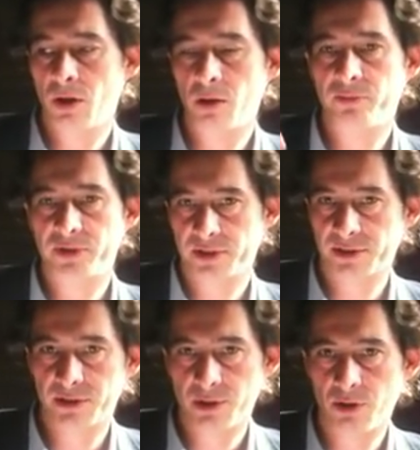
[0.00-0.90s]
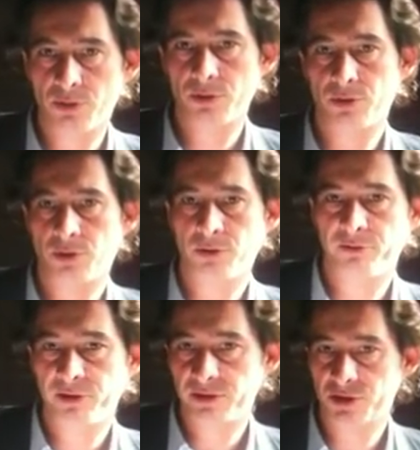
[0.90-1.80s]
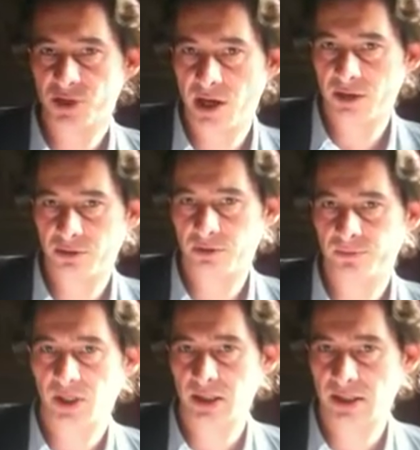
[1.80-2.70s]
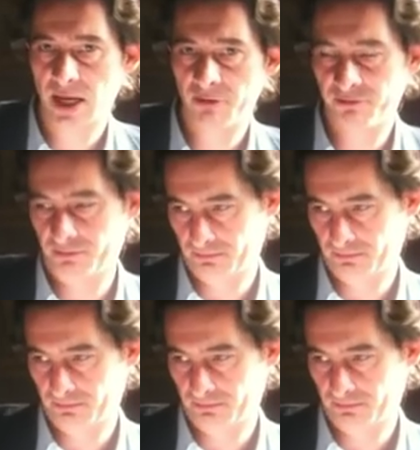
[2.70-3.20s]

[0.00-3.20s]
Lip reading: emphasis on the vintage character itself.